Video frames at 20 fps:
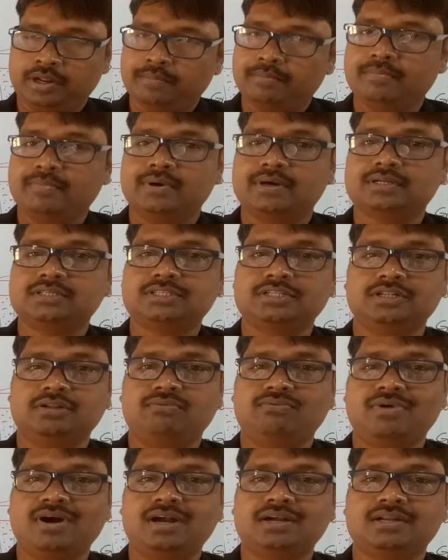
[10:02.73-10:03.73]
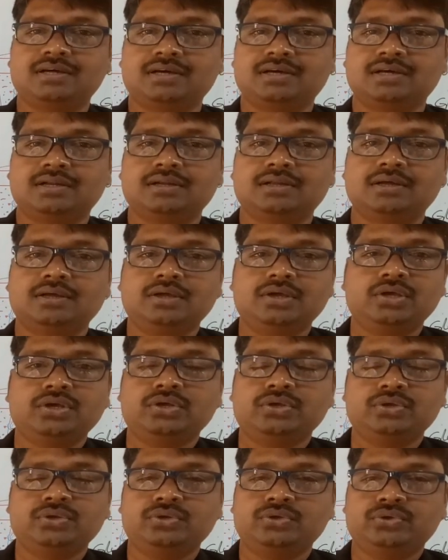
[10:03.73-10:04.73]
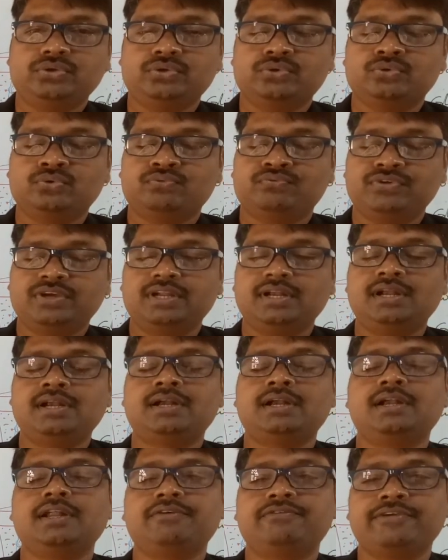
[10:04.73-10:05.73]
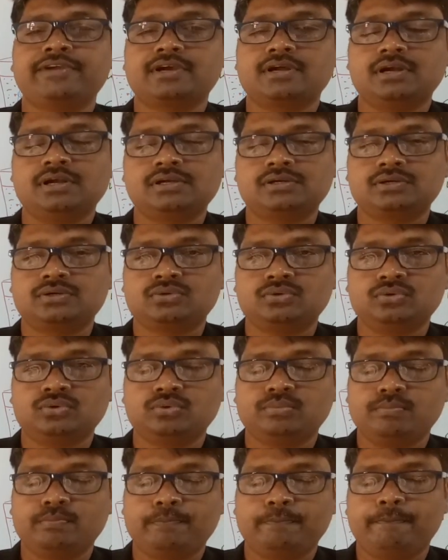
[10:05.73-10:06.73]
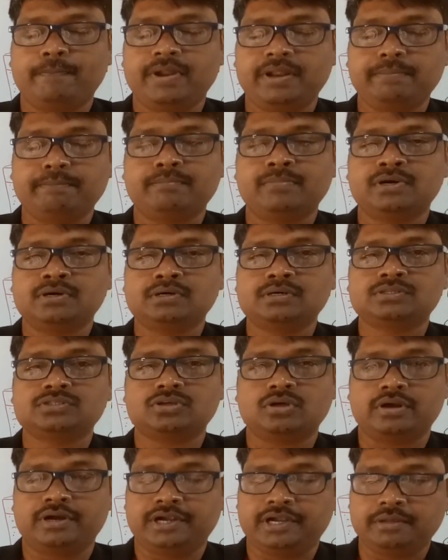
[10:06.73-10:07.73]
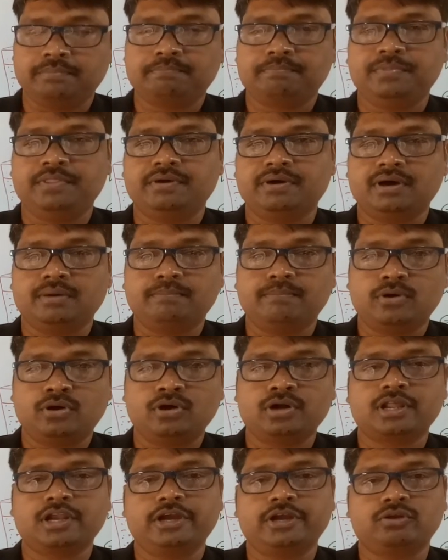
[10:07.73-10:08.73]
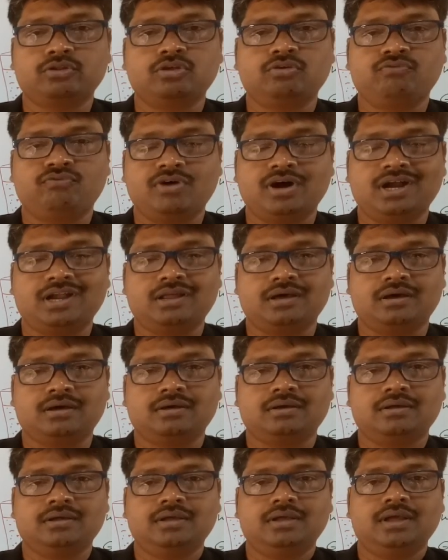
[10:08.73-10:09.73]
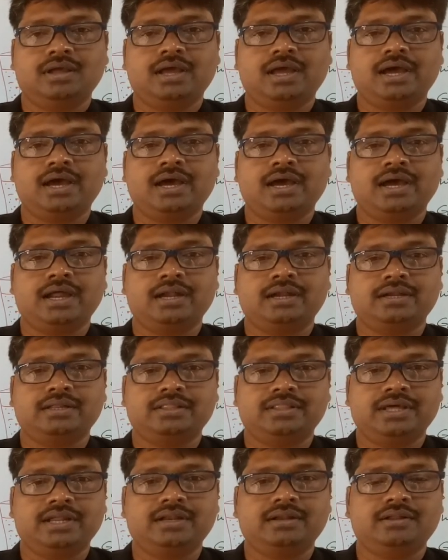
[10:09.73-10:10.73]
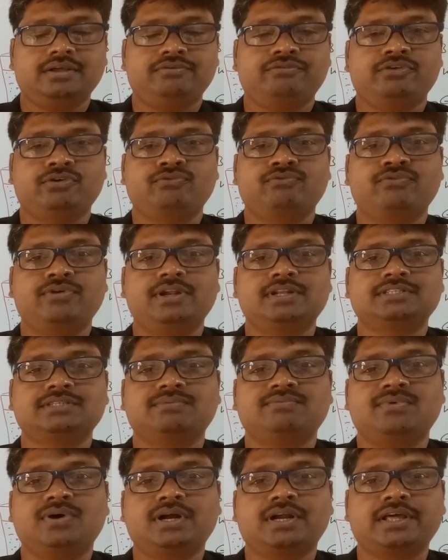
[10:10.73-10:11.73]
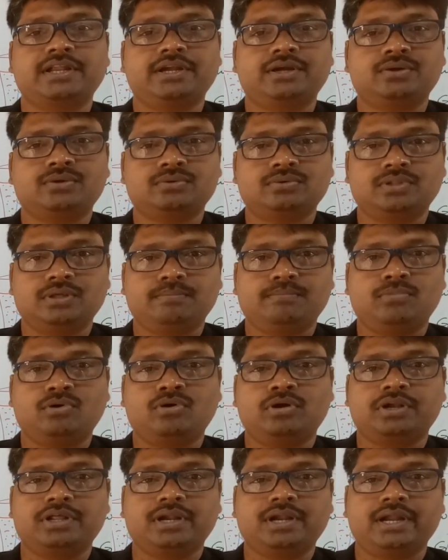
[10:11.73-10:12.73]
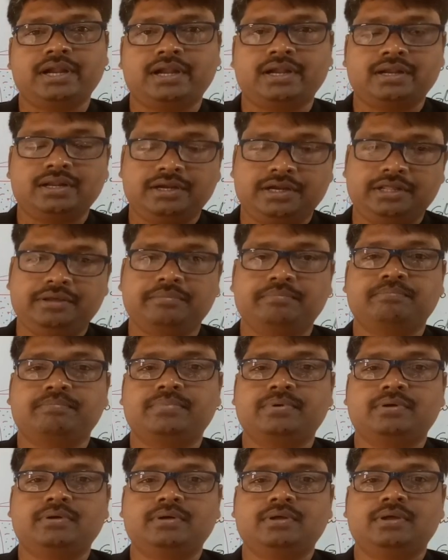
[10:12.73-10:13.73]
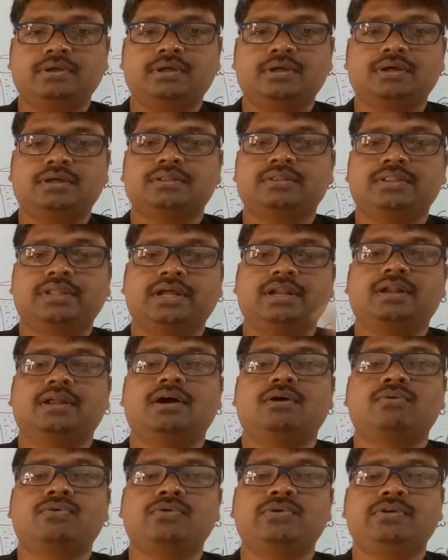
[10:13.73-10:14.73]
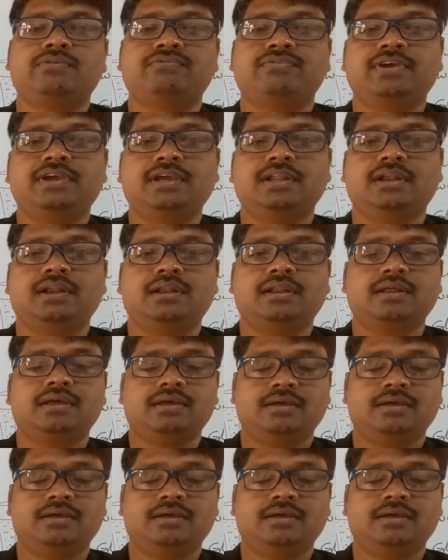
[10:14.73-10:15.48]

to immerse in the water. You feel difficult to immerse or dip the bottle into the water, and then if you fill some water into the bottle and dip, then how do you feel?